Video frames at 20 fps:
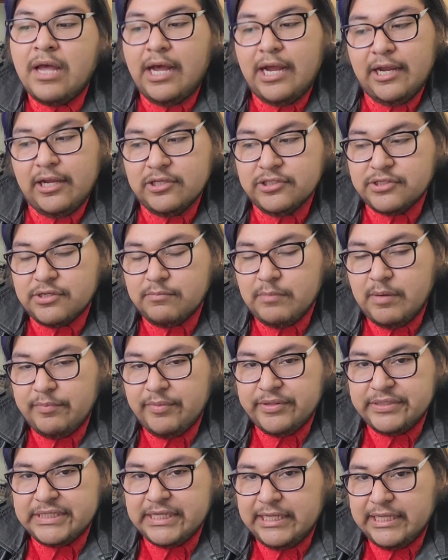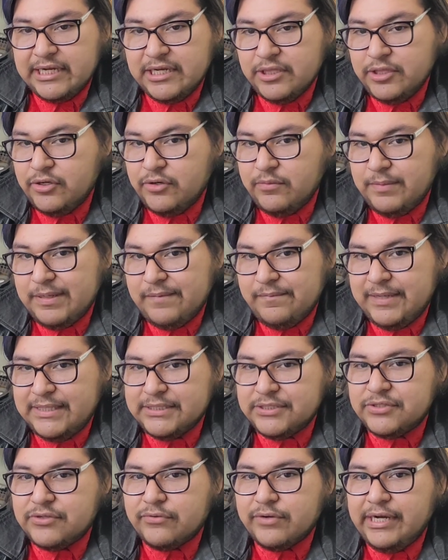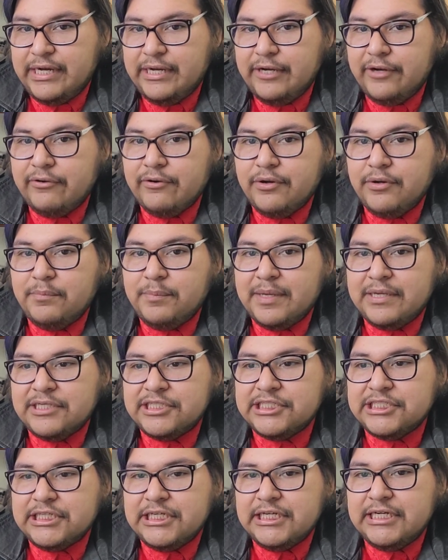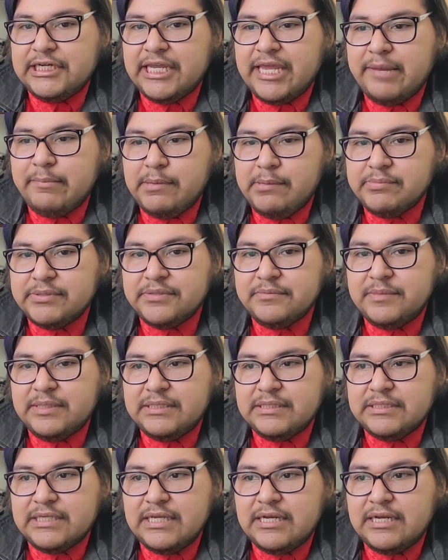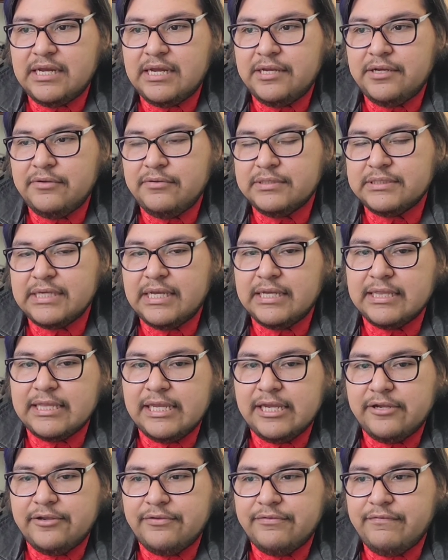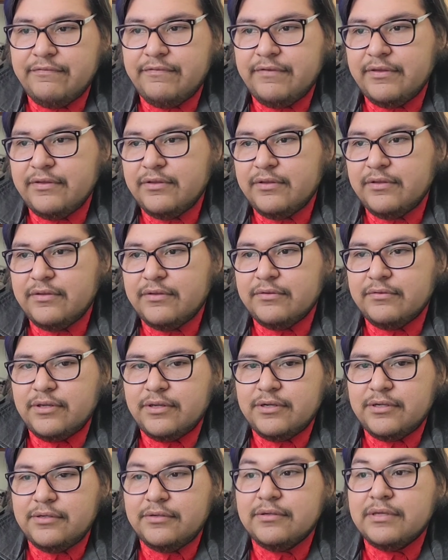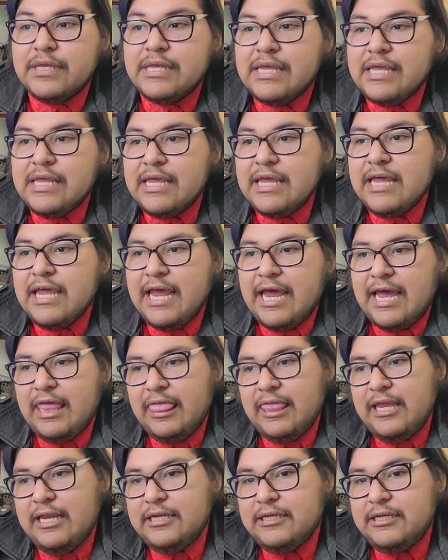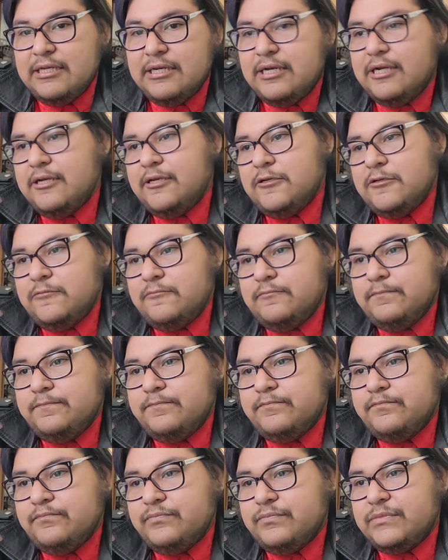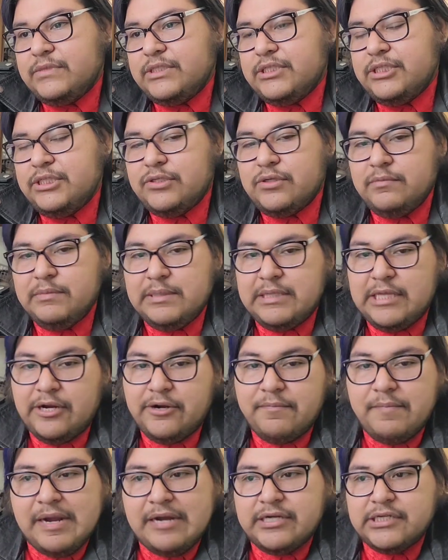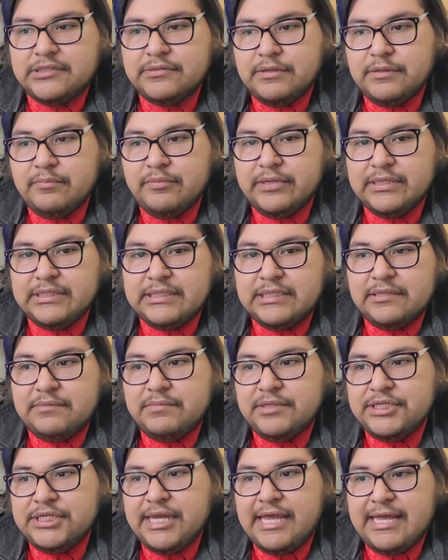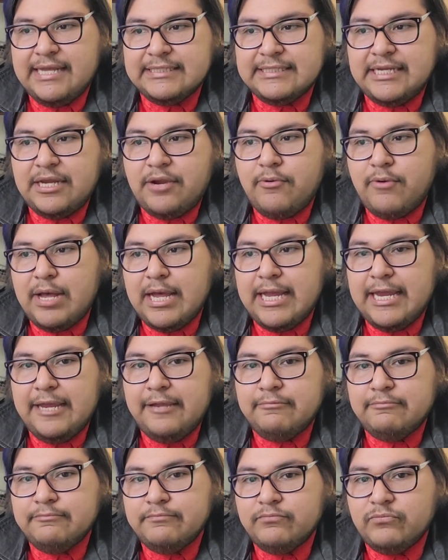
I also remember telling a little bit of my story in group, and she came up to me and said, I know exactly how you feel, you know. And then she told me that her parents were in prison, but she can't say why,